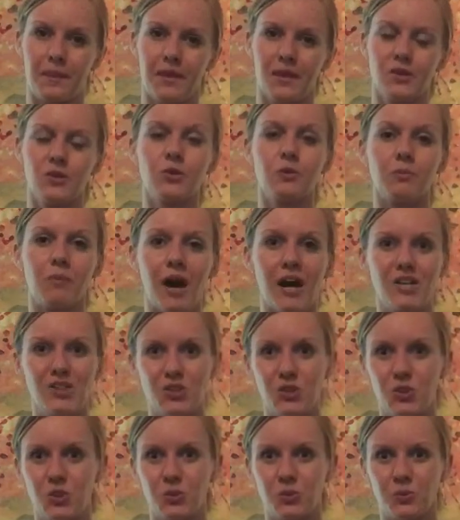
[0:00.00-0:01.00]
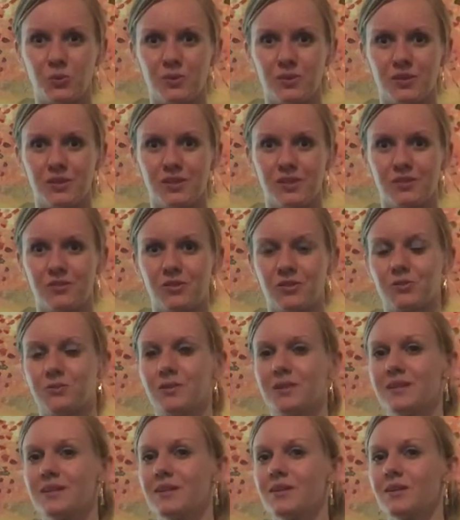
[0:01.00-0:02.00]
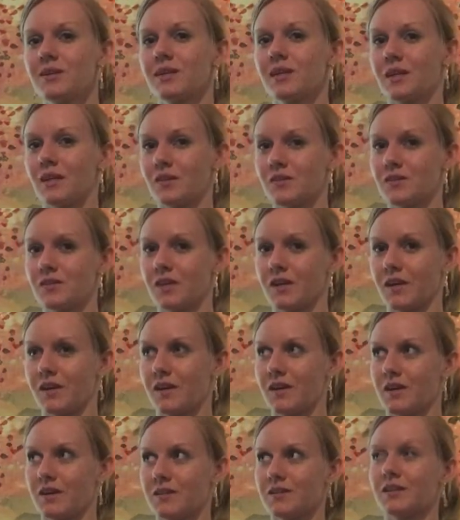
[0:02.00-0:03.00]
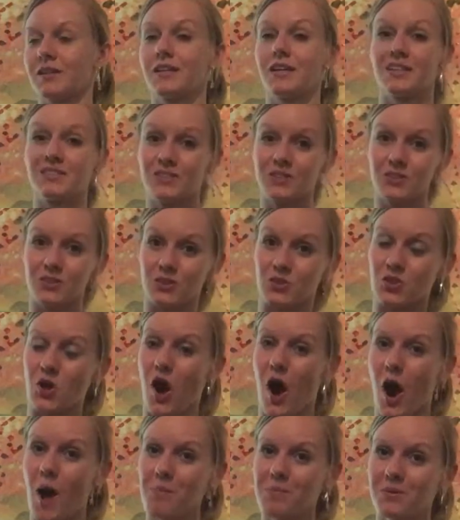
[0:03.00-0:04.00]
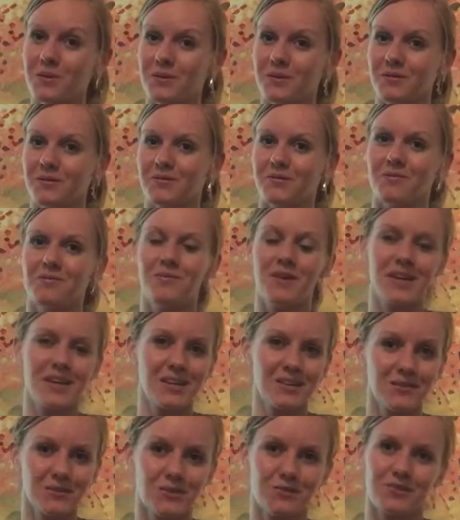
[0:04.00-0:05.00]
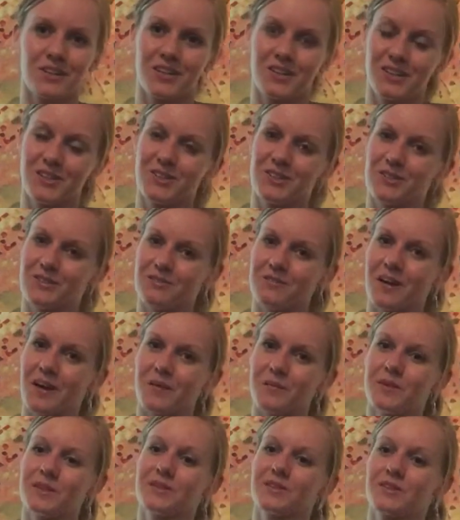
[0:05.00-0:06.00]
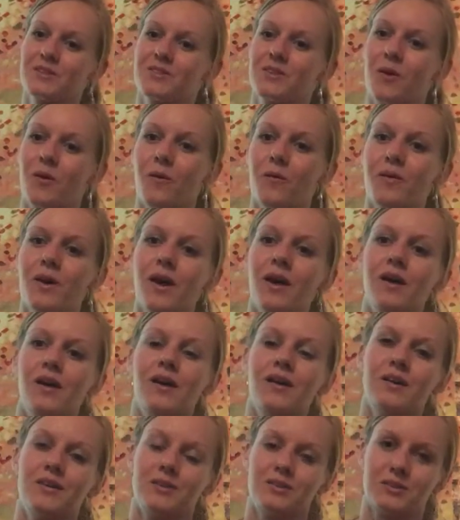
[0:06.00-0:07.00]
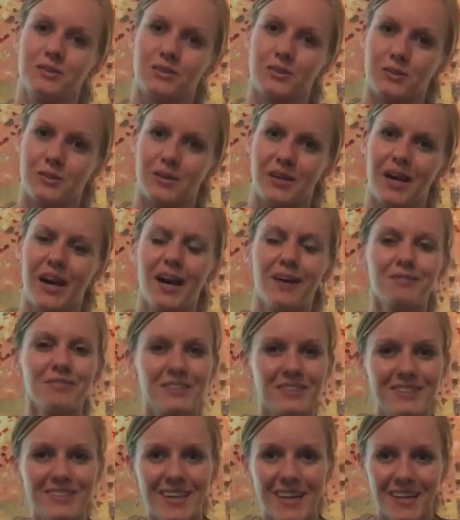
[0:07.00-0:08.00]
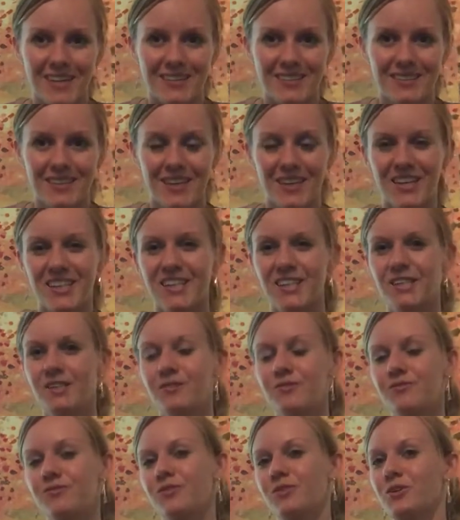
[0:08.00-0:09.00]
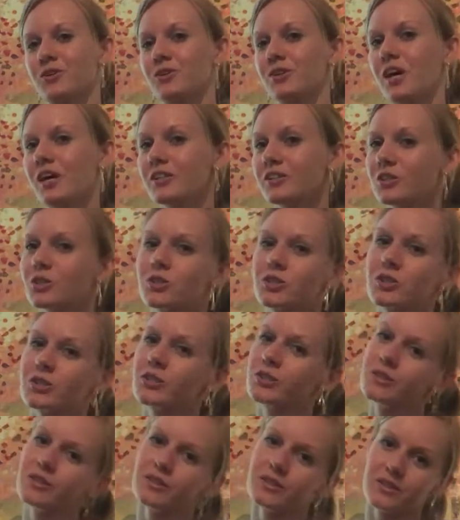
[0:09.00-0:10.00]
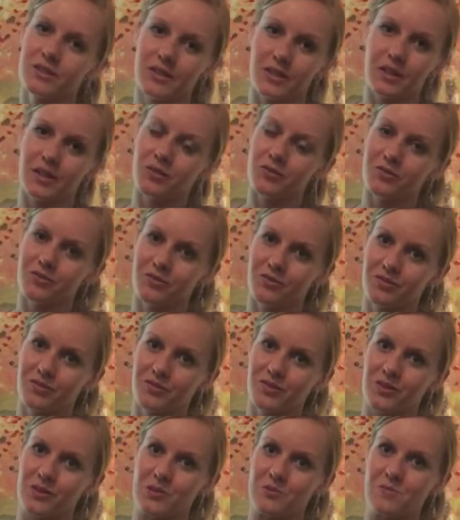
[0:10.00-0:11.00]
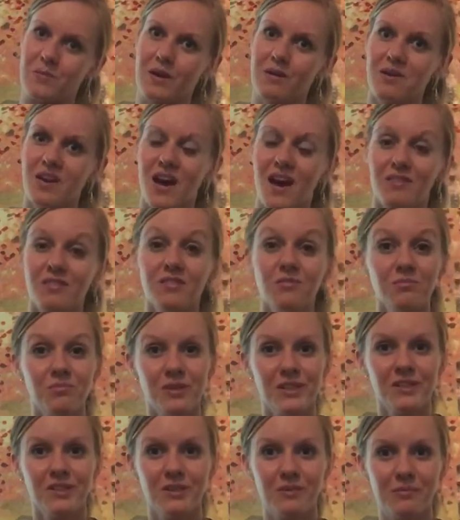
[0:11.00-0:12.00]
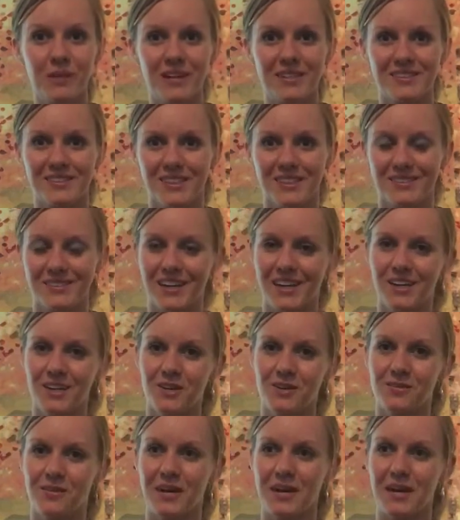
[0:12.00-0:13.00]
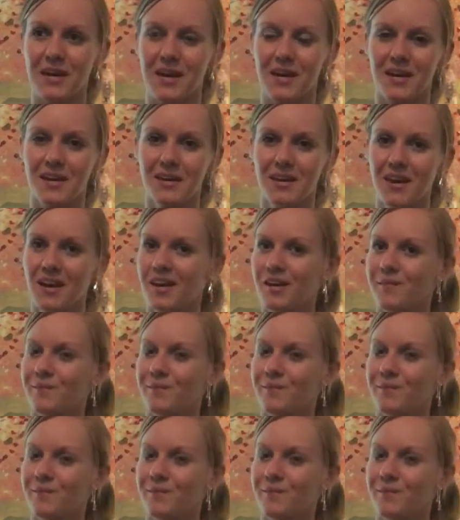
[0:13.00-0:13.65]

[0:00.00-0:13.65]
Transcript: in your mind too. If you're really looking to get to the top, make it reflect in your environment. So have good taste. If you're not sure, if you maybe haven't been the best at decorating,